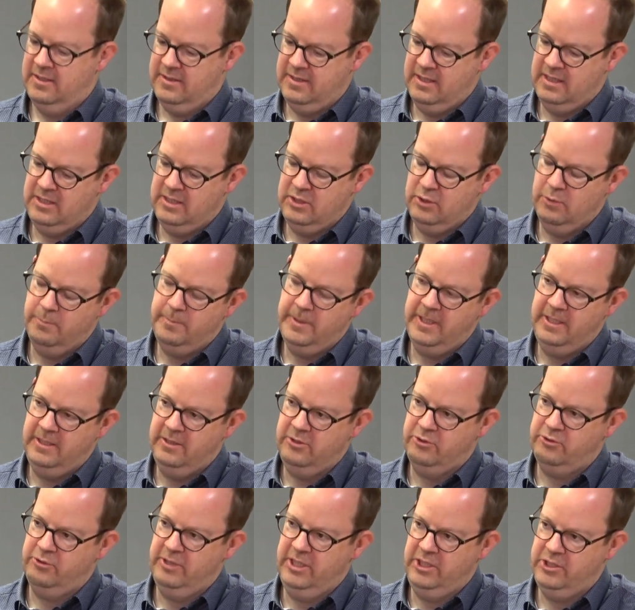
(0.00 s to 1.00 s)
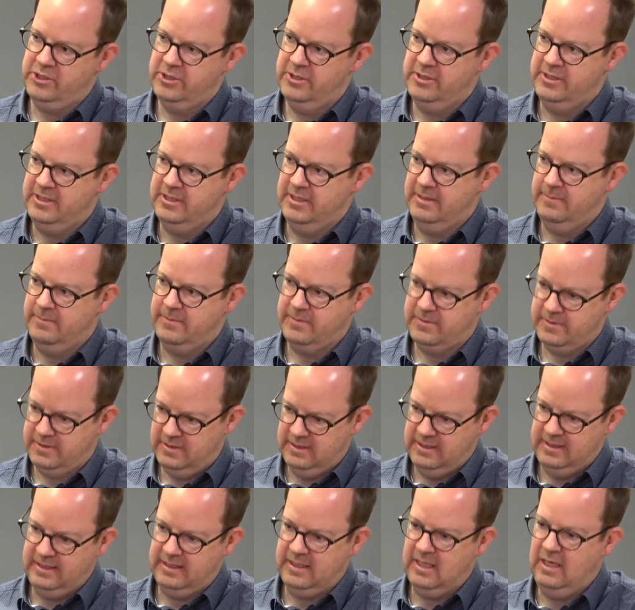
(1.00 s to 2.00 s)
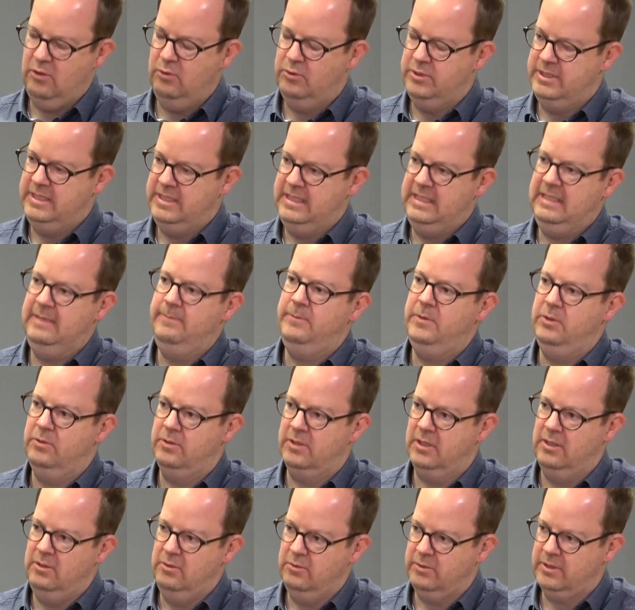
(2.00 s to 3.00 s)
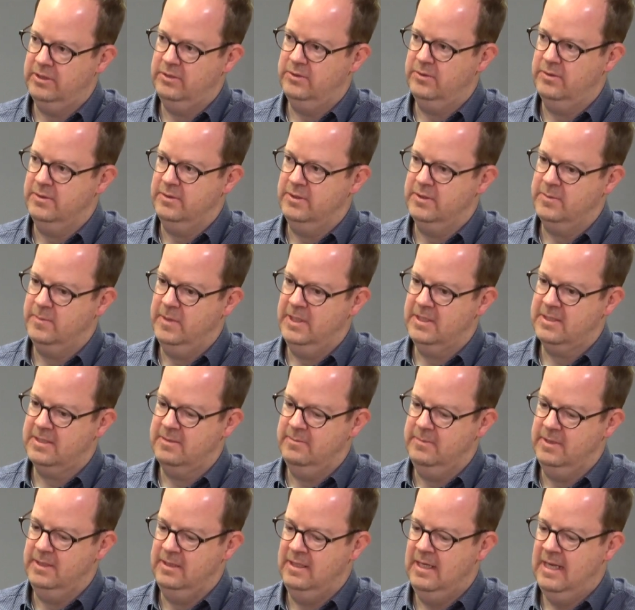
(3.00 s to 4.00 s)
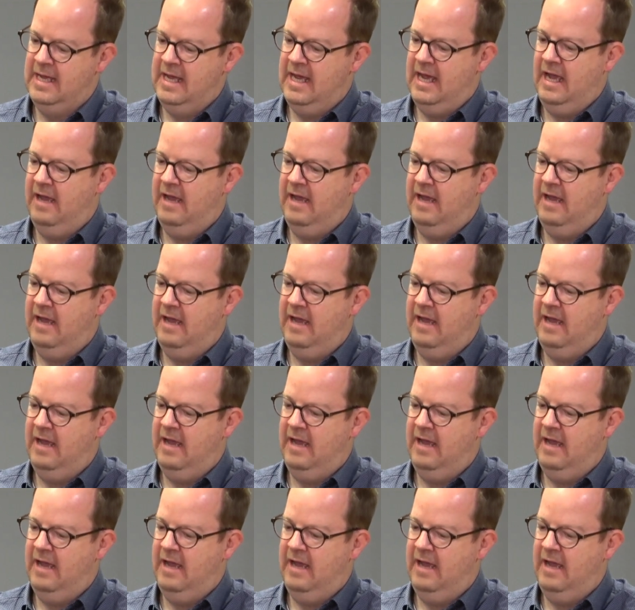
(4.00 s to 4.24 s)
than your penetration depth, like how deep you can look into the specimen,